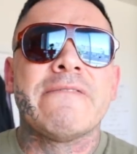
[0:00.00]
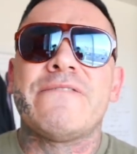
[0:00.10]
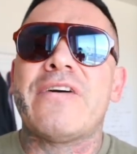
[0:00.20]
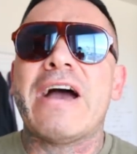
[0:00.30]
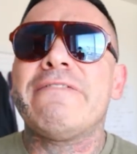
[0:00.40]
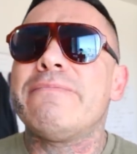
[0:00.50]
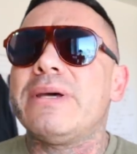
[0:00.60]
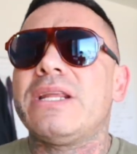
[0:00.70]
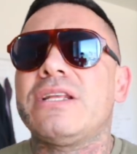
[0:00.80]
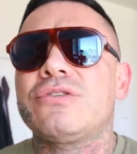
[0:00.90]
5
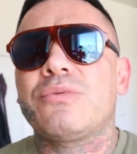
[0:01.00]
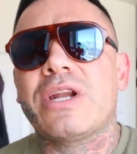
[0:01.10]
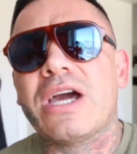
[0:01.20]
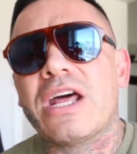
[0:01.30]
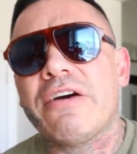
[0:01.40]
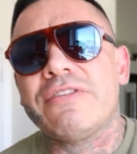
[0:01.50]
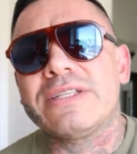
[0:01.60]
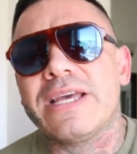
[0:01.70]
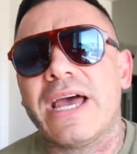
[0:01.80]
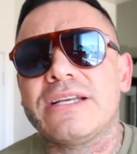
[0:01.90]
minutes when I got off the
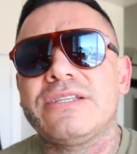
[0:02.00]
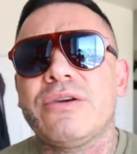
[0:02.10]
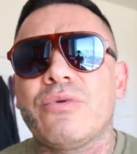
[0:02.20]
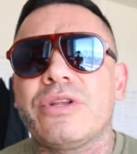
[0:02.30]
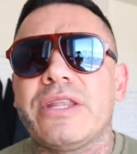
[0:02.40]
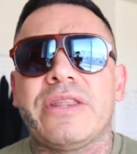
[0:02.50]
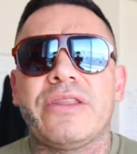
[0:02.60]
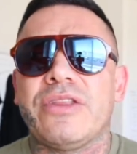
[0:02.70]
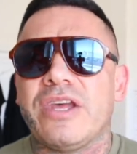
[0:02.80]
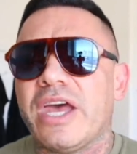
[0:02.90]
taxi when
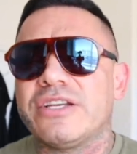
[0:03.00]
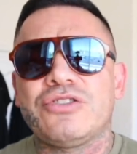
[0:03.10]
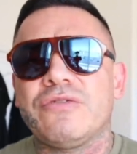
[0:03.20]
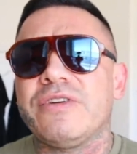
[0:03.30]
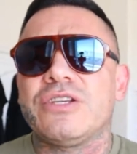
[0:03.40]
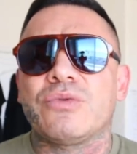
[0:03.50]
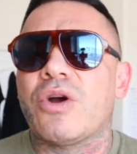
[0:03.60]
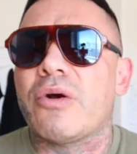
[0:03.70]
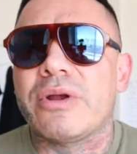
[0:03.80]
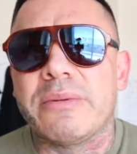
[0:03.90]
the SUVs
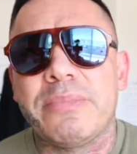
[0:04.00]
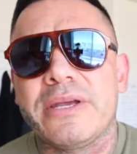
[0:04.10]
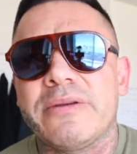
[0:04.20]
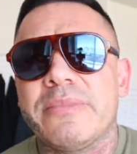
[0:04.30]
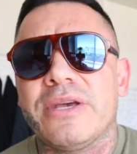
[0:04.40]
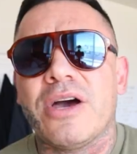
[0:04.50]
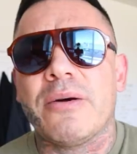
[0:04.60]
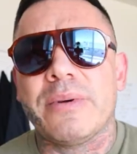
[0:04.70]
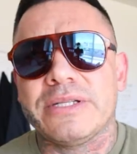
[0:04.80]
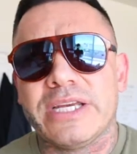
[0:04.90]
were already picking me
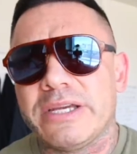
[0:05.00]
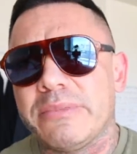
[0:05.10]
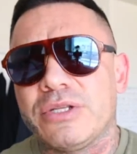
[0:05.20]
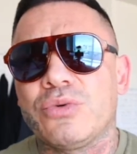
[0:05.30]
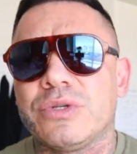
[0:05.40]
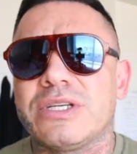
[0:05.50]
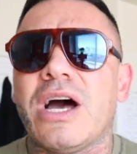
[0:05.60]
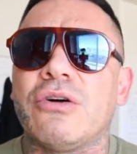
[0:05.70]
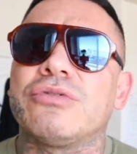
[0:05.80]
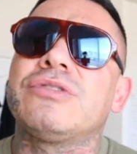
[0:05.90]
up and taking me to his
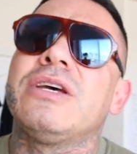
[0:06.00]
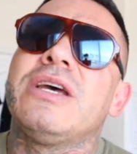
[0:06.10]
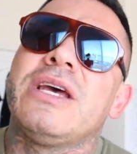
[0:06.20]
house.